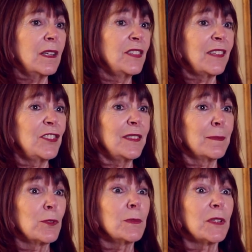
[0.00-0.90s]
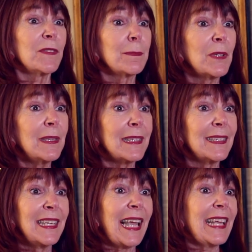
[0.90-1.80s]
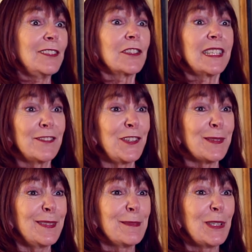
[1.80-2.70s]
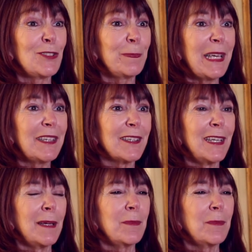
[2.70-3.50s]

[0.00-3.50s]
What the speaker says: all you have to do is remove the bullet and you're going to feel so much better.